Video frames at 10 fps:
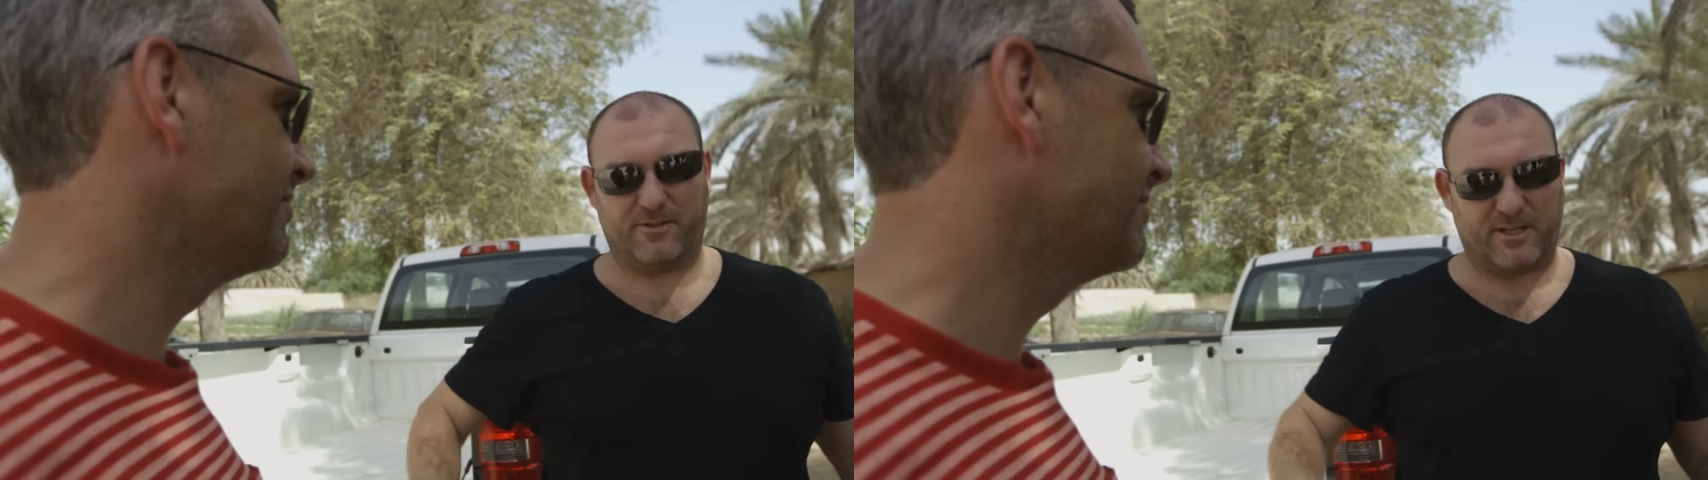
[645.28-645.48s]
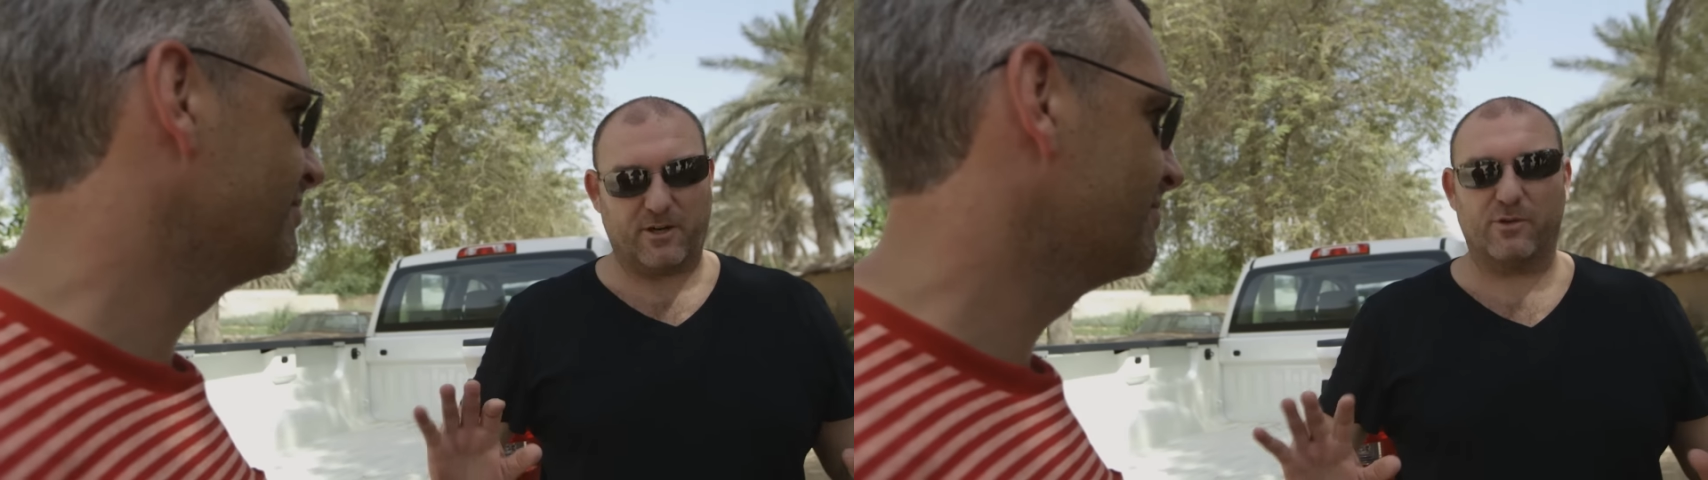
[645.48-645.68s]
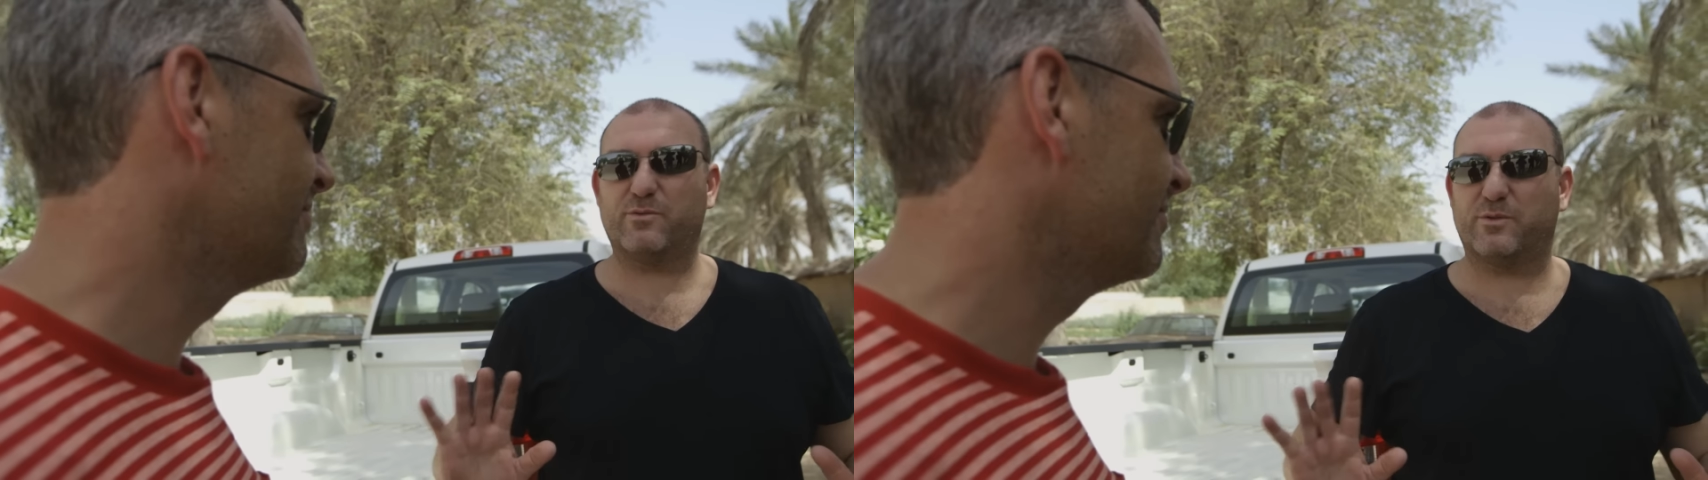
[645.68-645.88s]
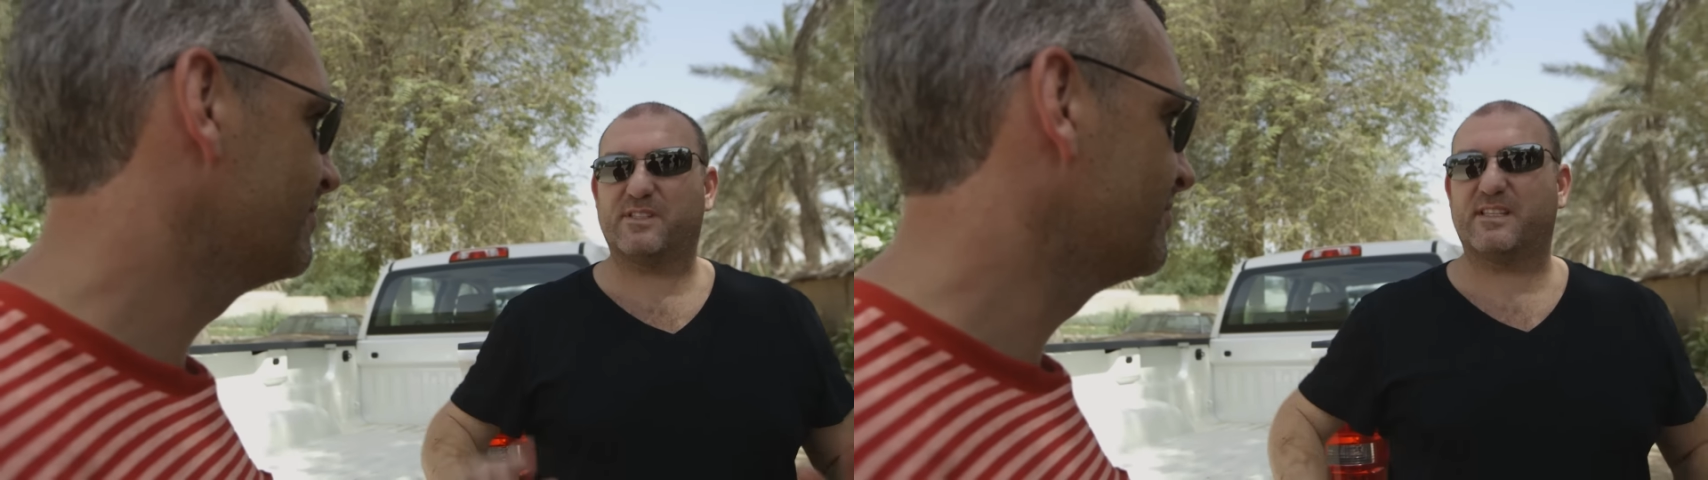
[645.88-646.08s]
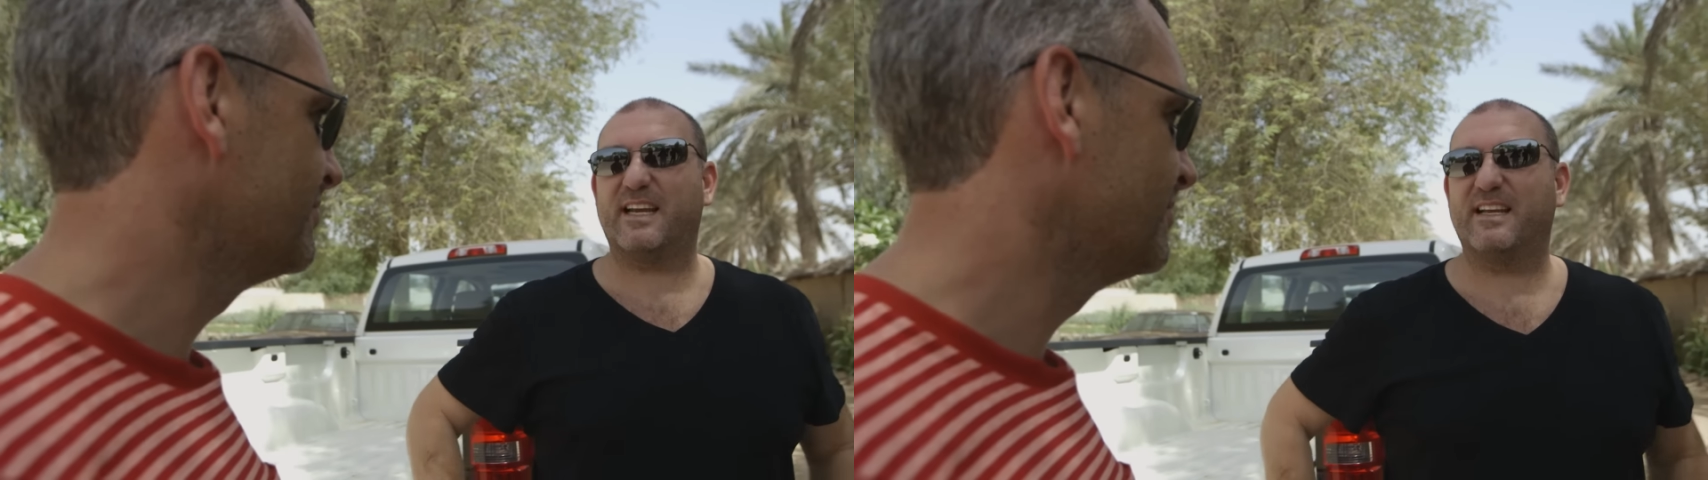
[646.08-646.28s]
so the goats would
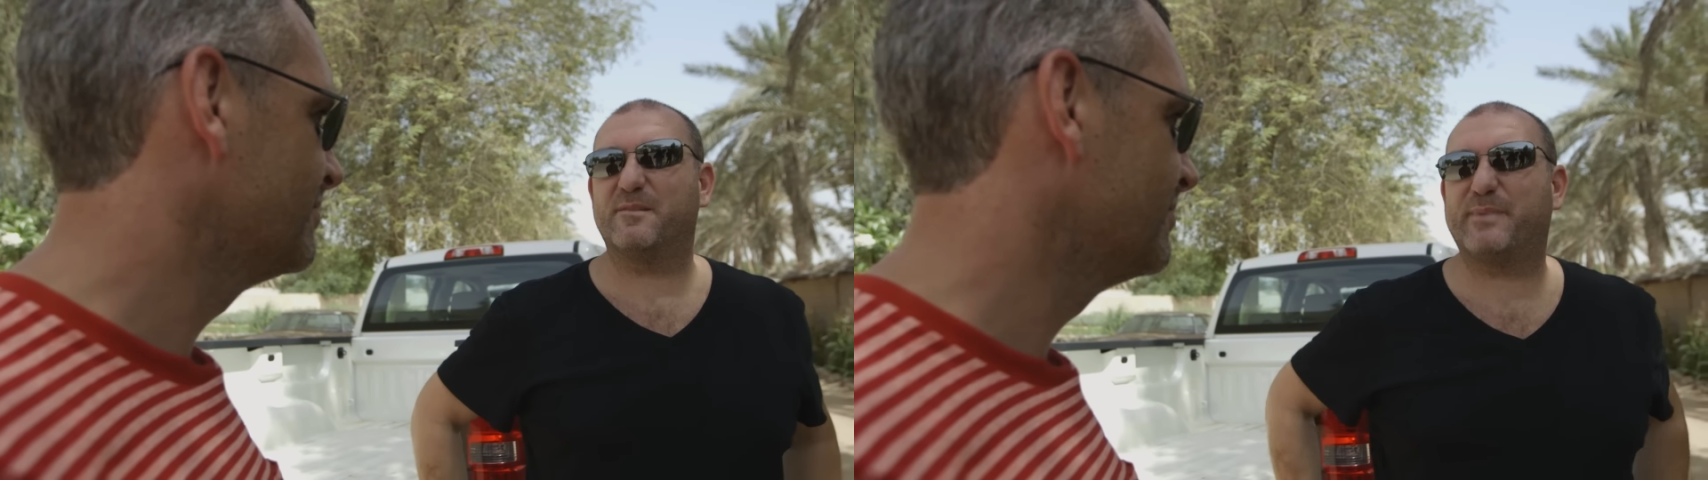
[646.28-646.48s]
stay in the